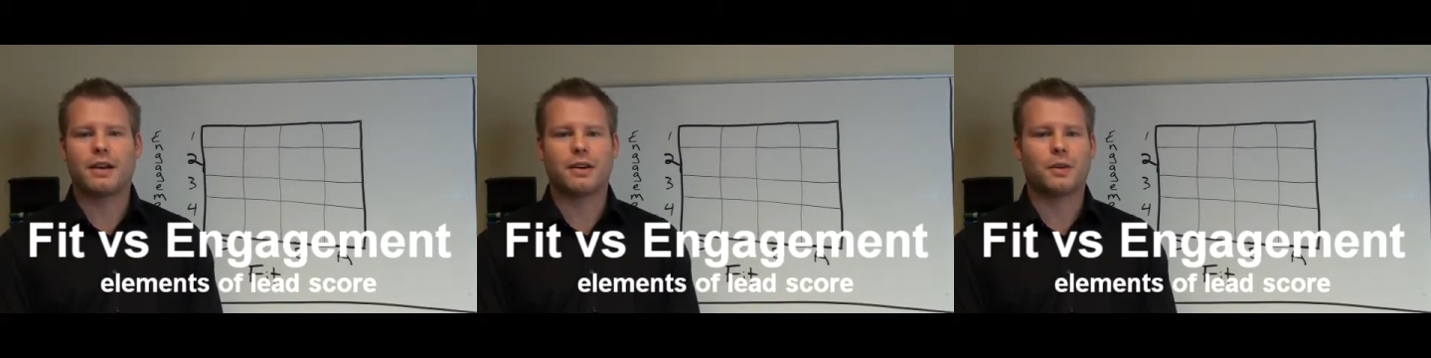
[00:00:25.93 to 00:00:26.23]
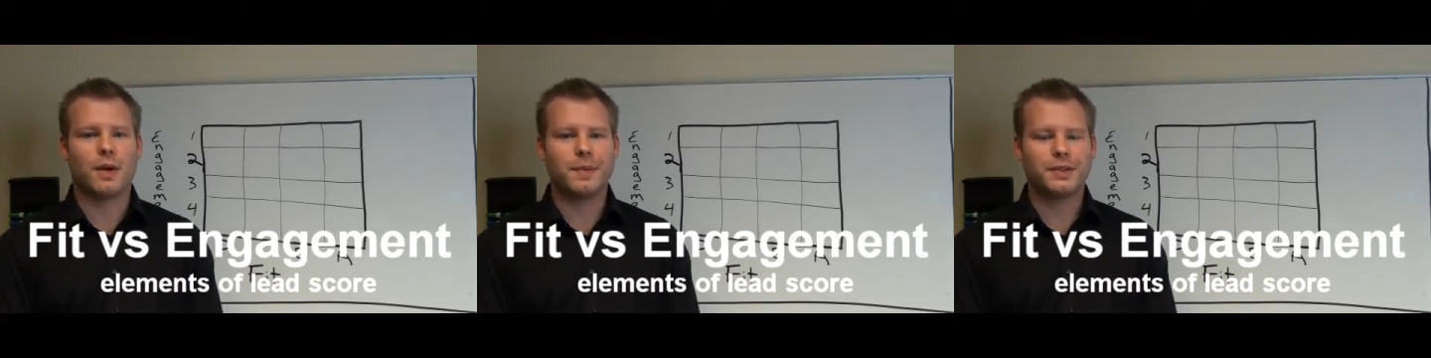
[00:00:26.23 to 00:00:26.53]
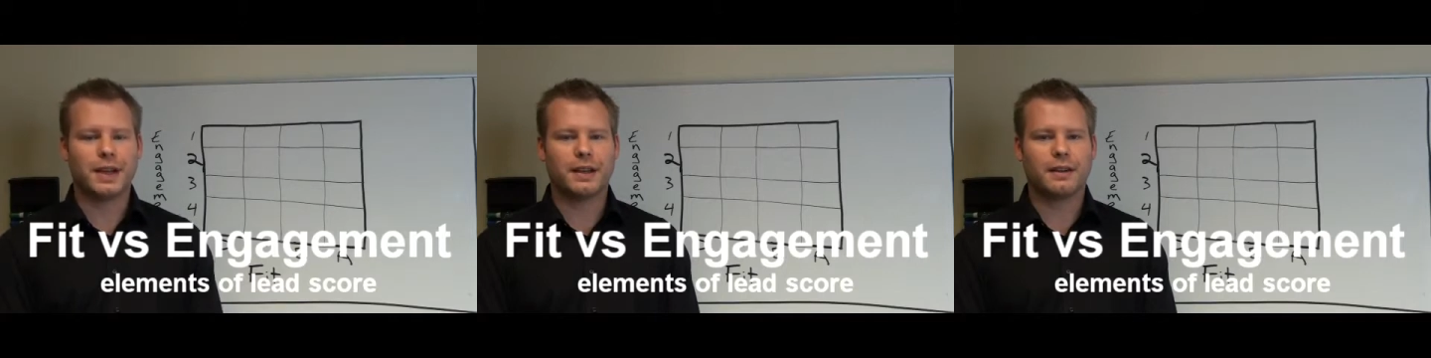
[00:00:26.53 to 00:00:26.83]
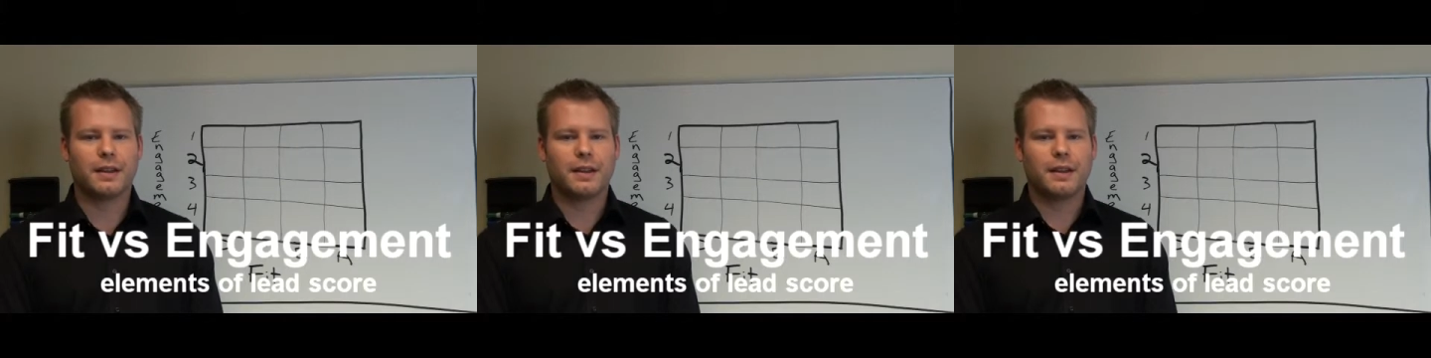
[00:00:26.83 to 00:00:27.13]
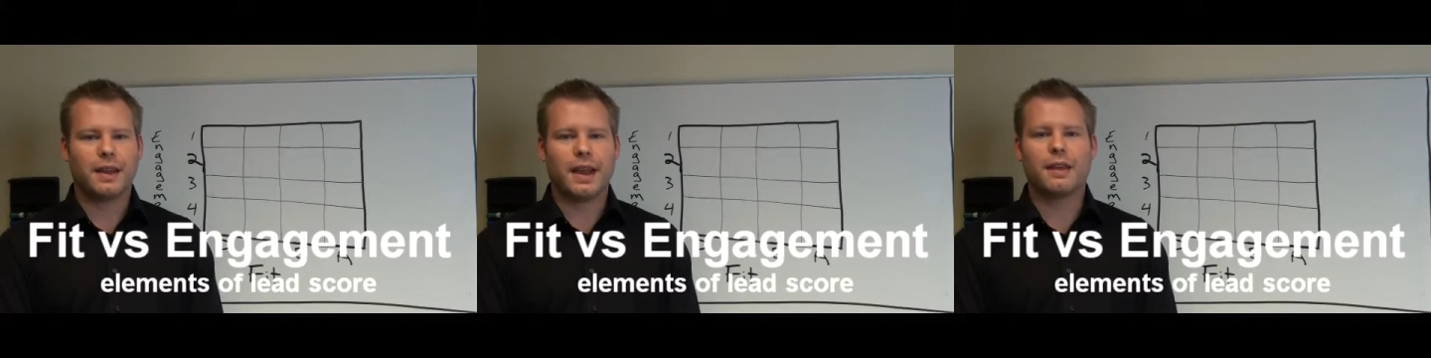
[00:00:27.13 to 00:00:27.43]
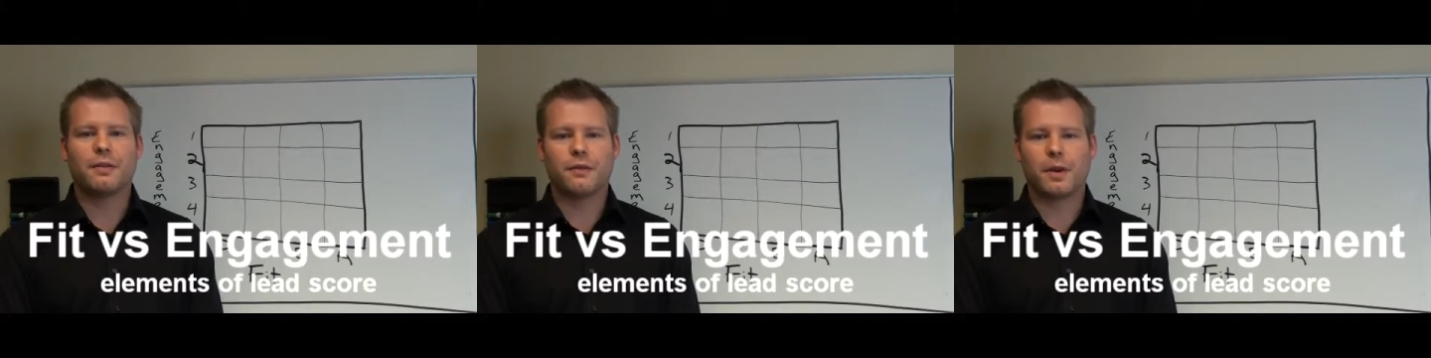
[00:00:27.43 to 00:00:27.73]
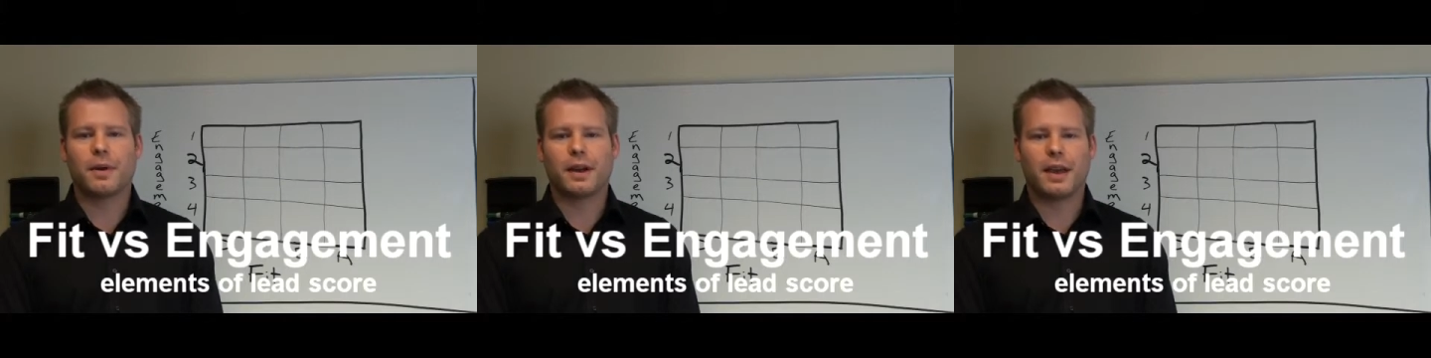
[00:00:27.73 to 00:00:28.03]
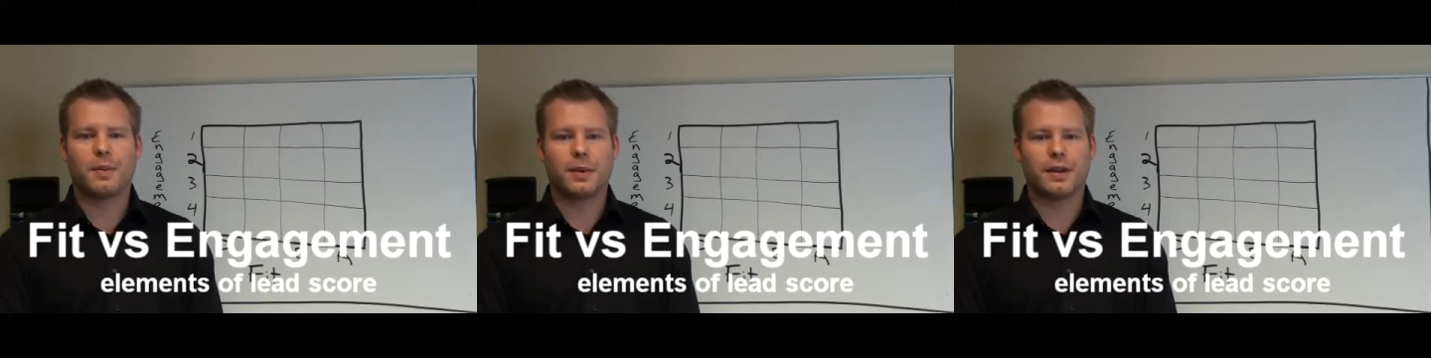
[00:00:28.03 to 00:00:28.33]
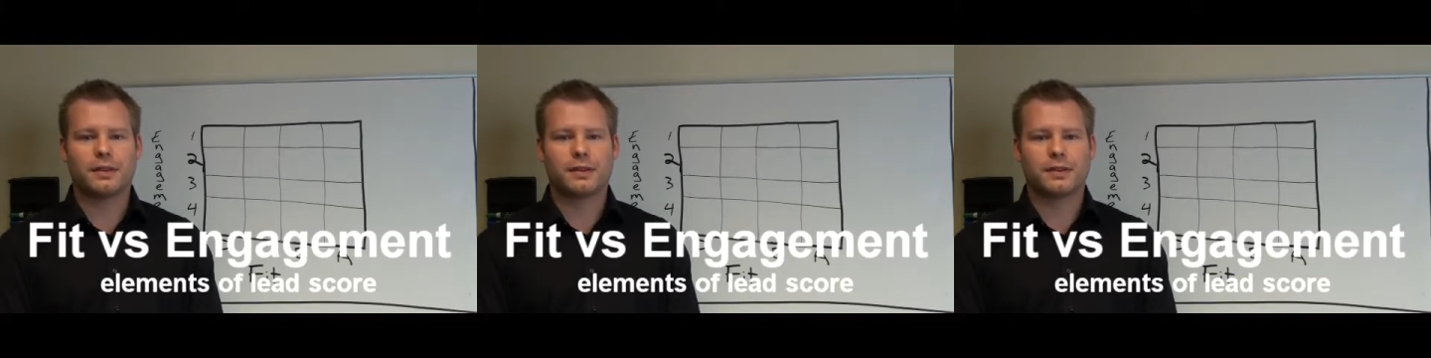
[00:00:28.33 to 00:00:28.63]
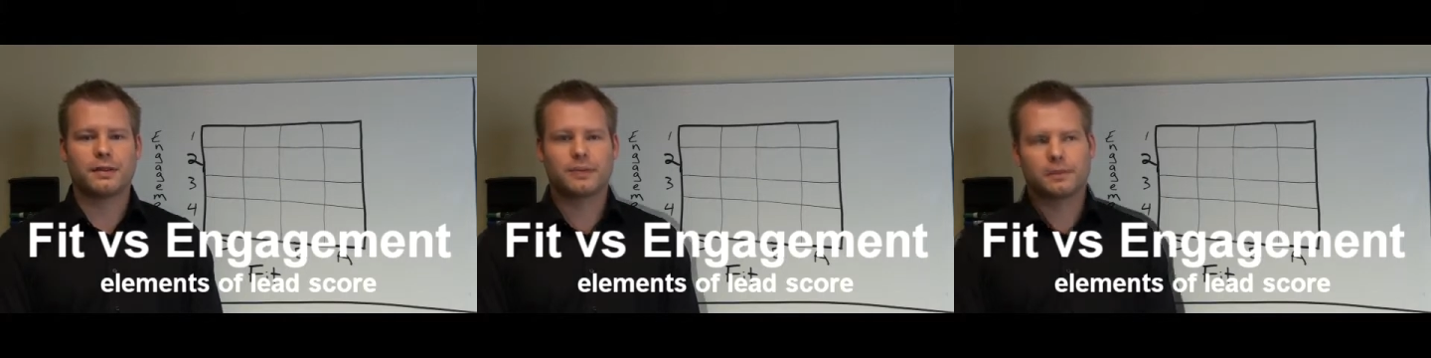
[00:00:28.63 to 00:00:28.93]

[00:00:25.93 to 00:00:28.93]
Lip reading: on our website and from our campaigns.